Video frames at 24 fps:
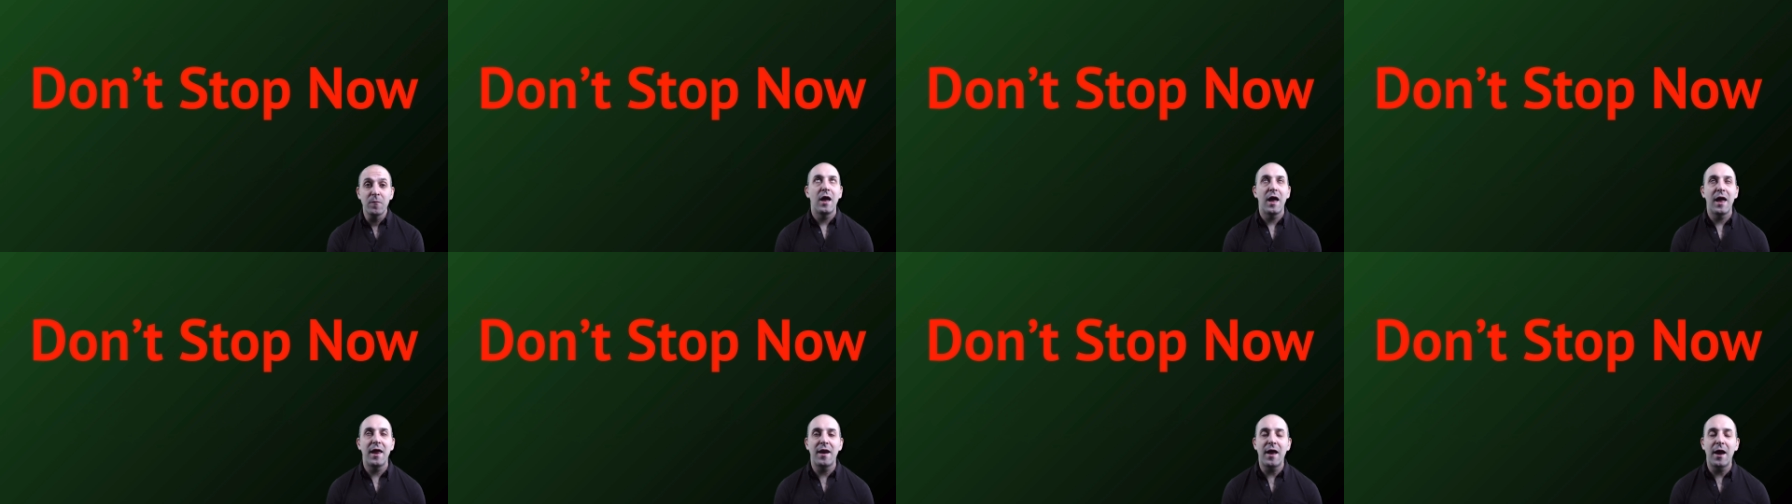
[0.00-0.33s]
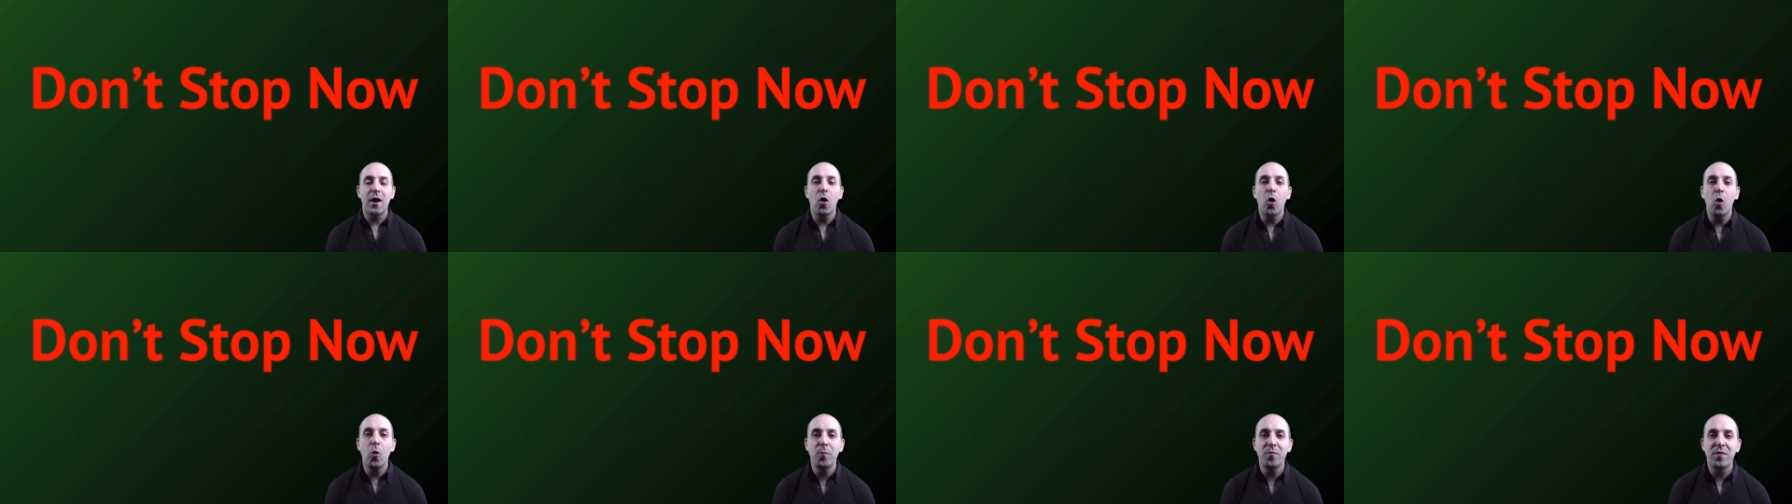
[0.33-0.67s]
and I
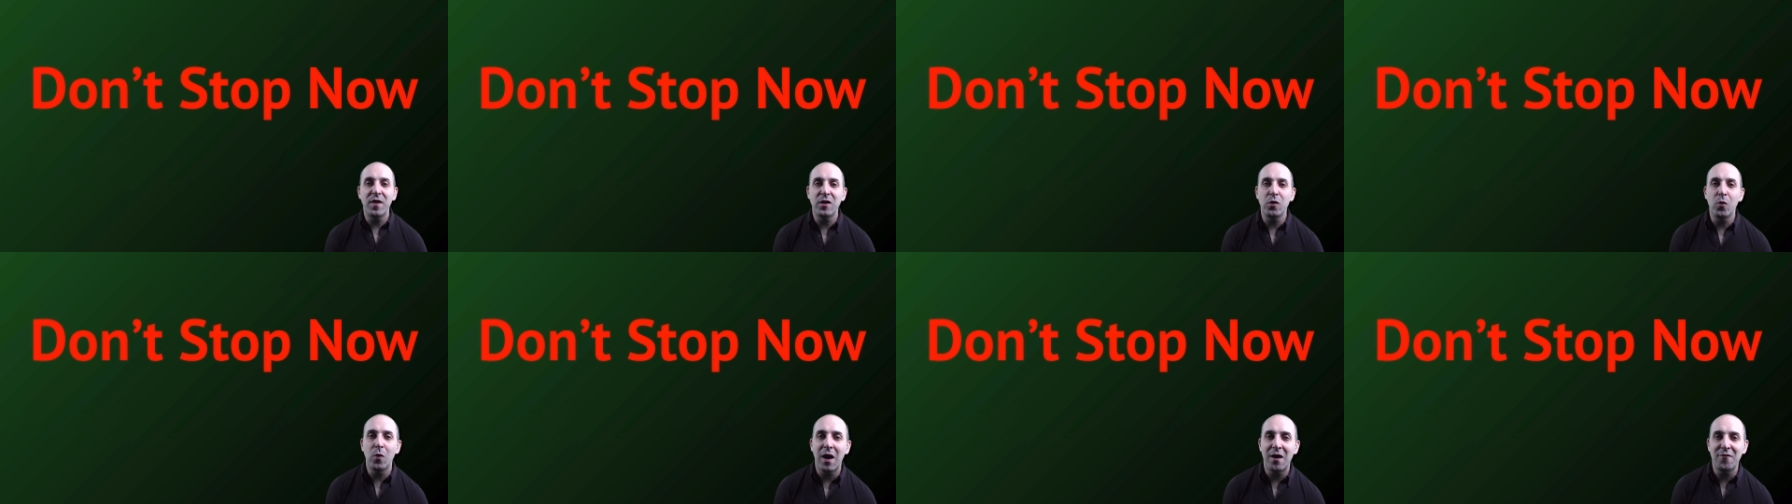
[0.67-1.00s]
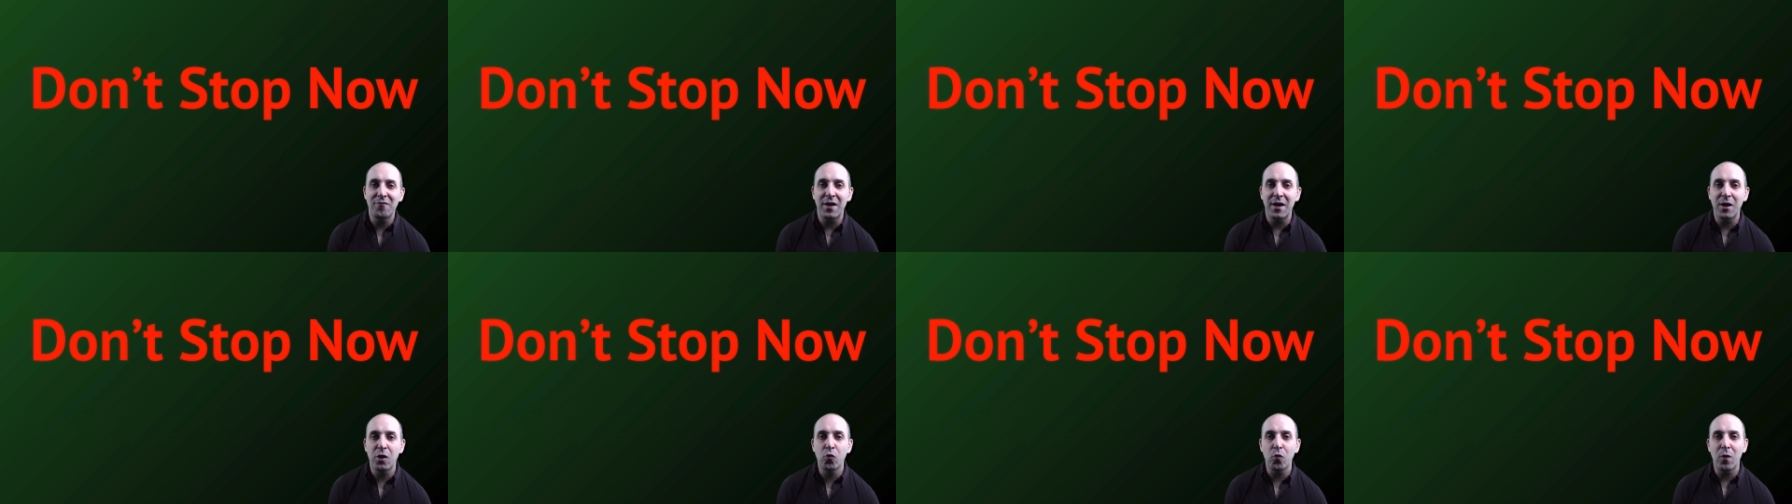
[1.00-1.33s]
hope that you have
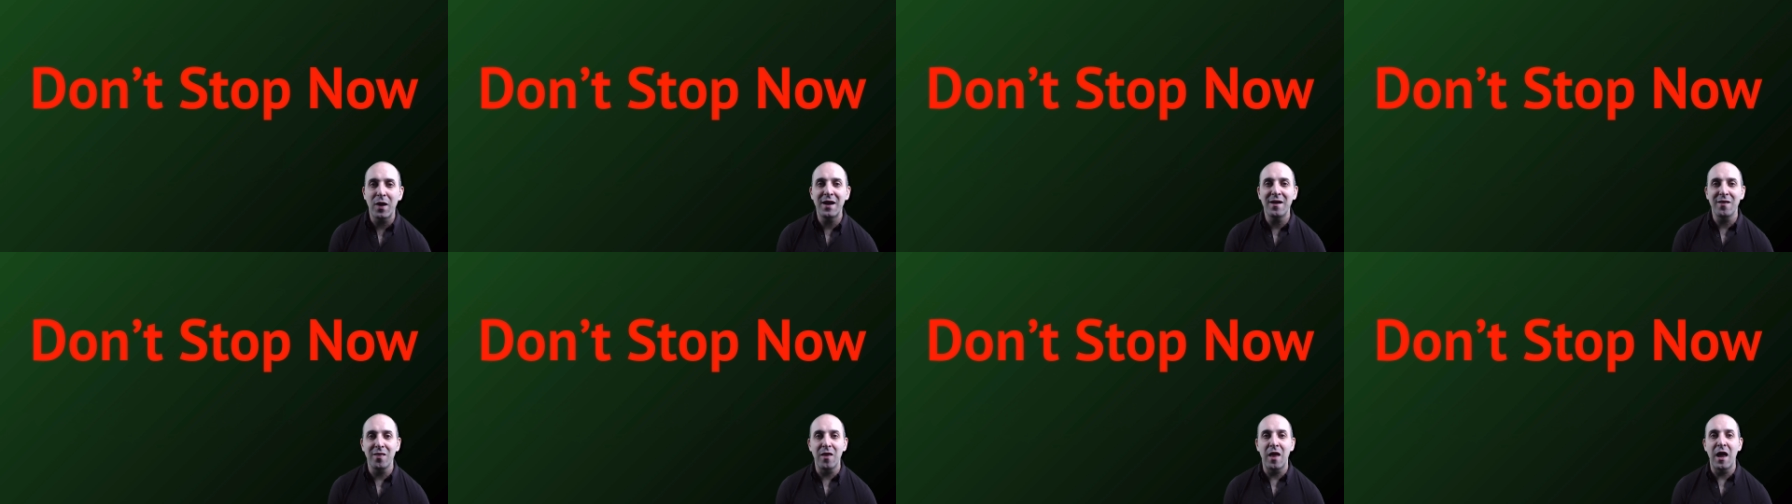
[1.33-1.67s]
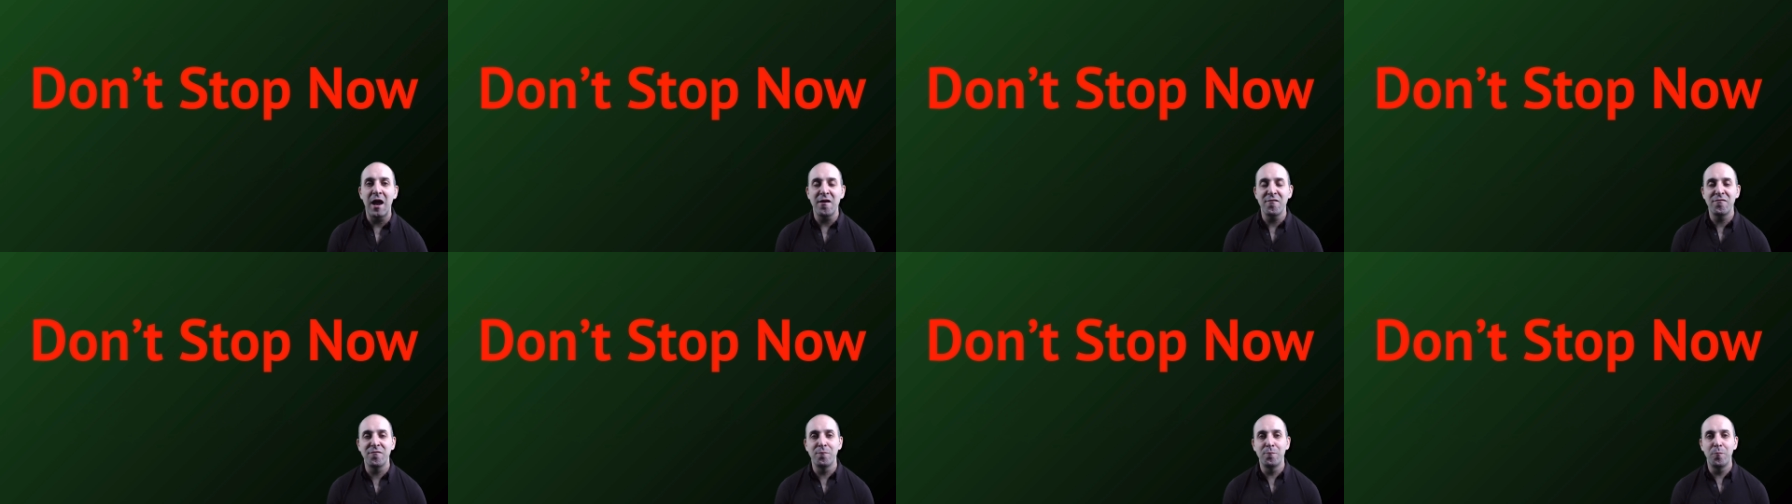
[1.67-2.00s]
a great
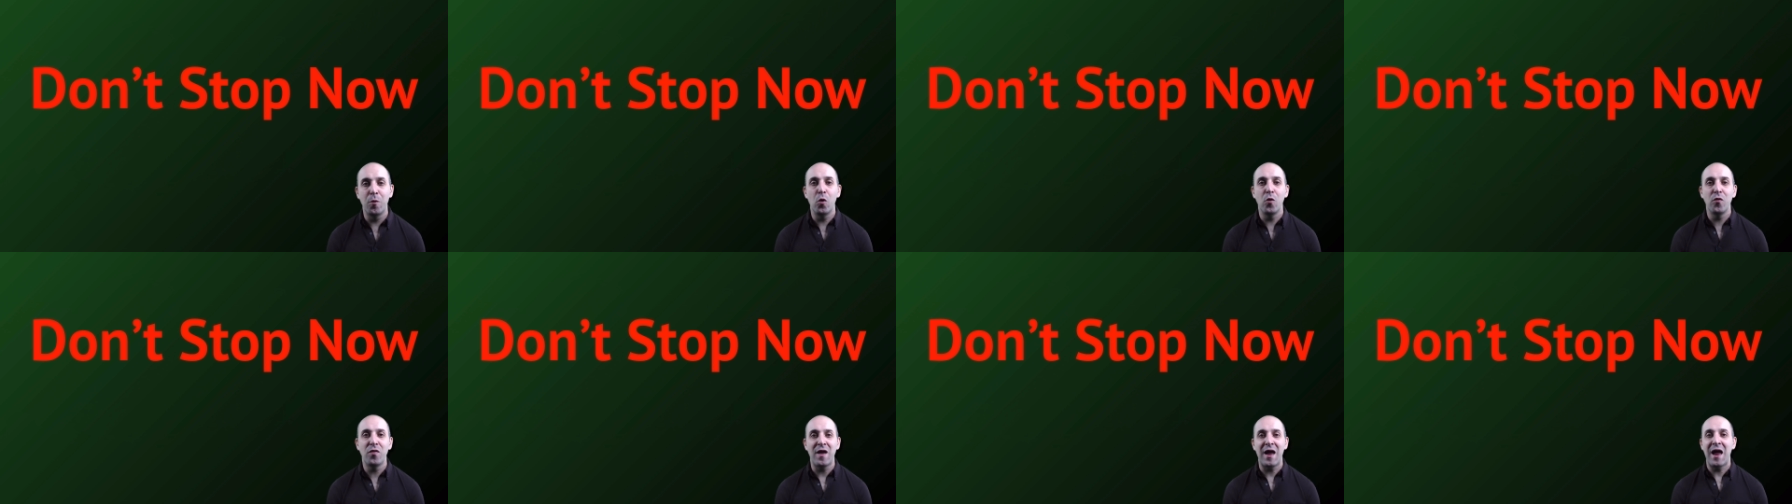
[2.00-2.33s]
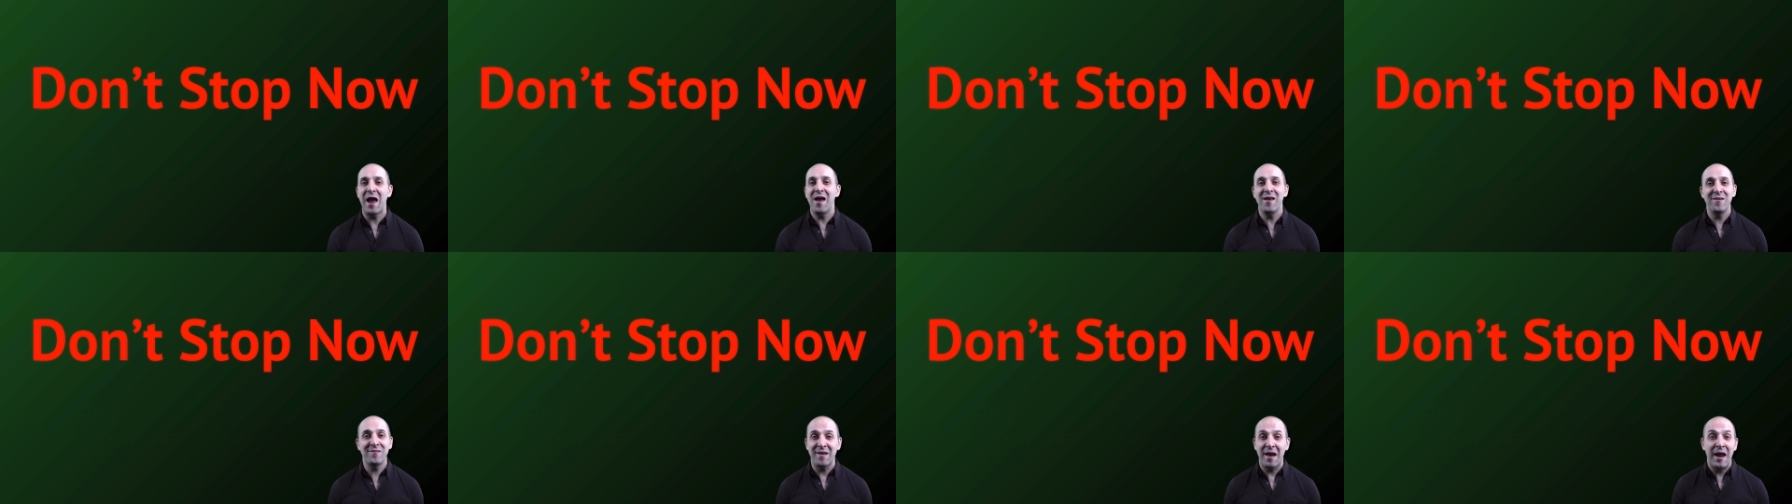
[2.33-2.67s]
life both
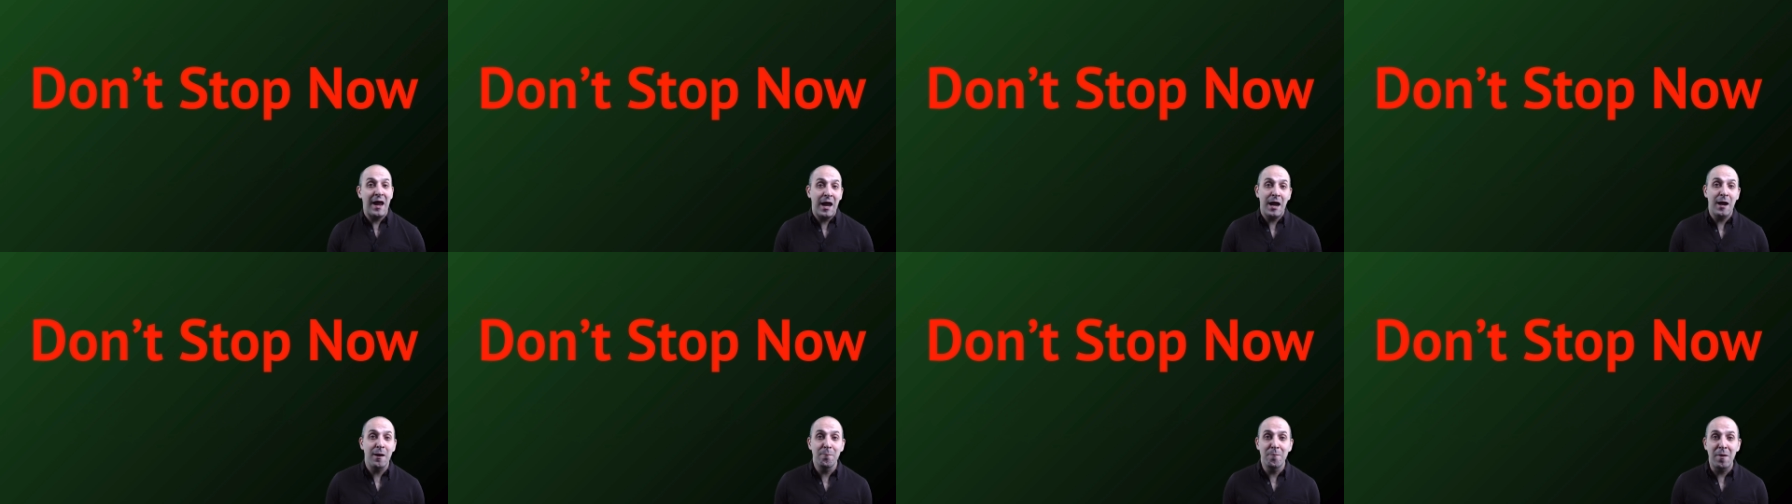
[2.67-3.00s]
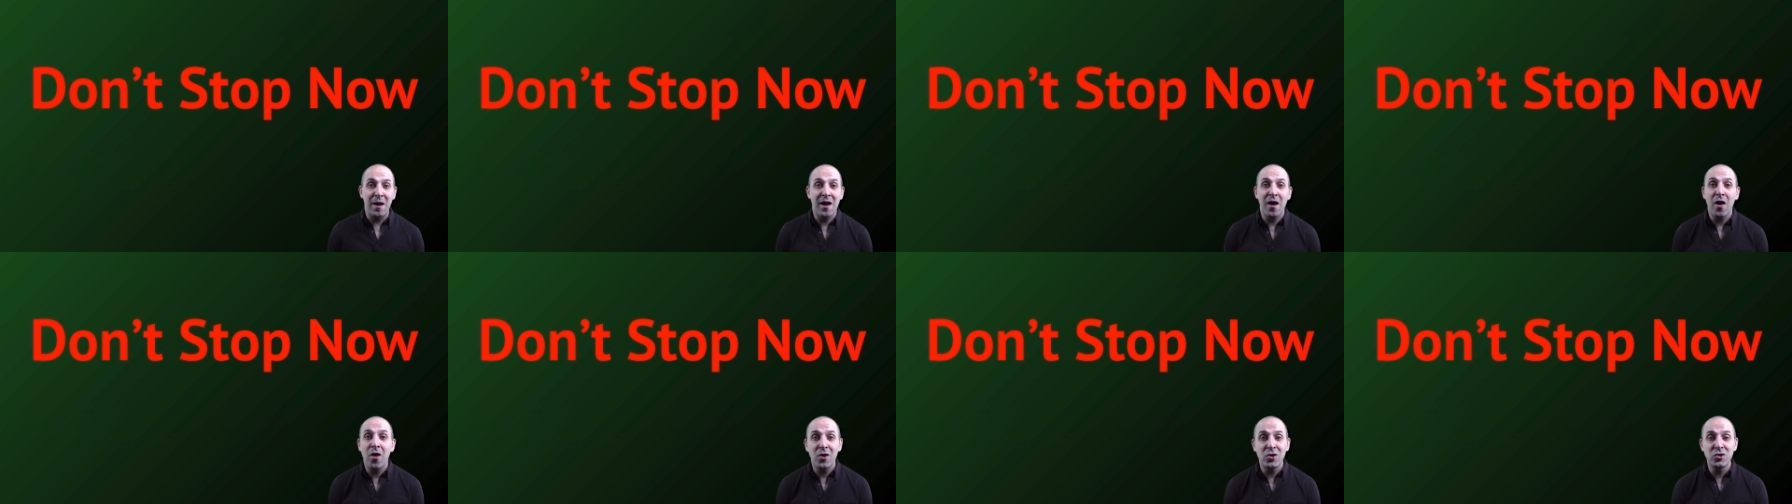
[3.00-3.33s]
as a
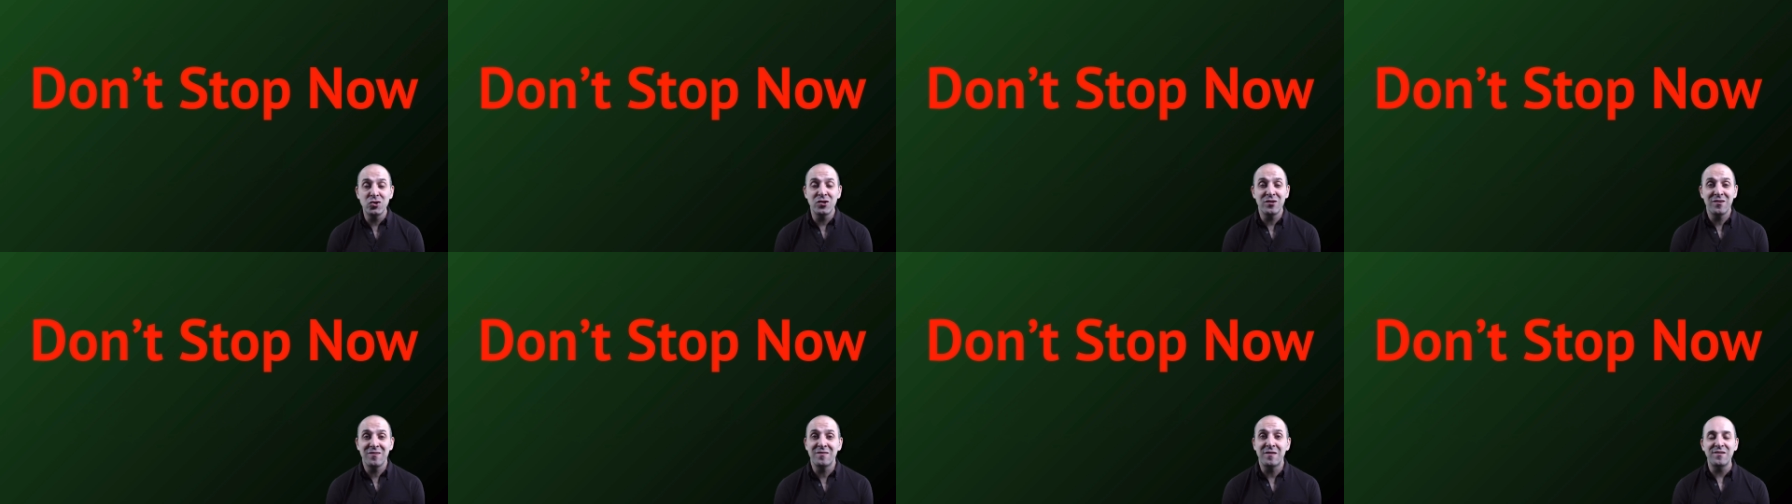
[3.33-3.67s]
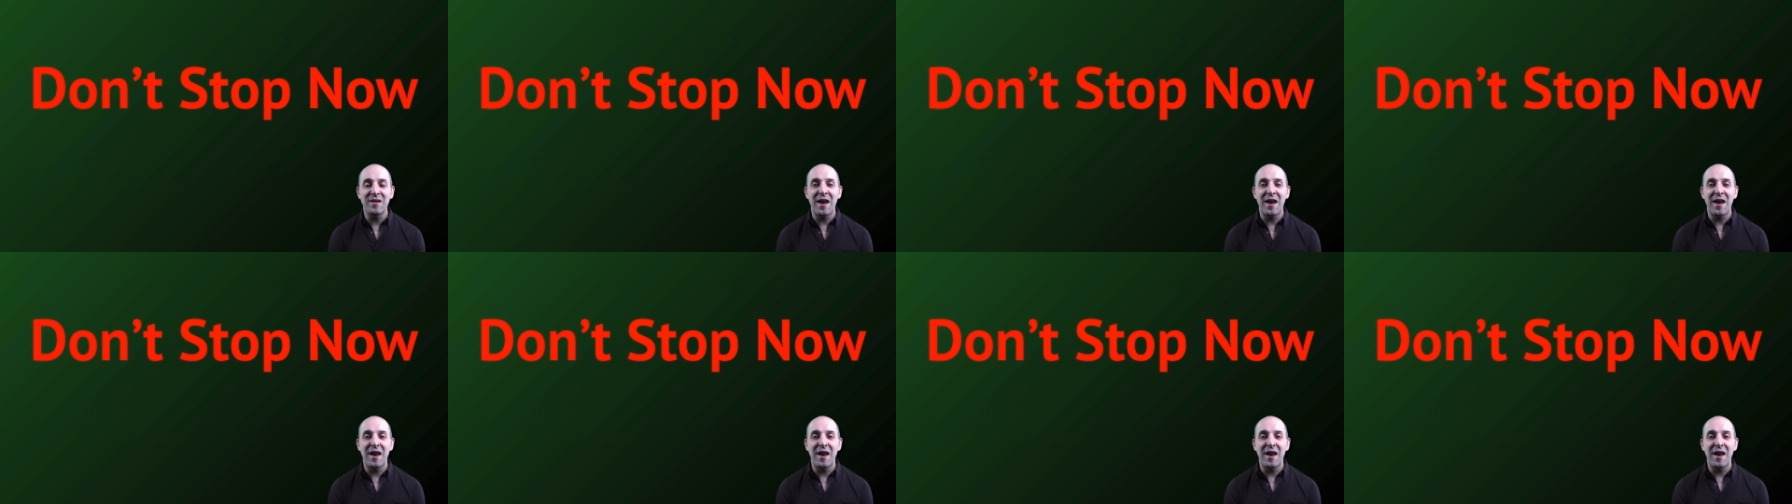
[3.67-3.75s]
biologist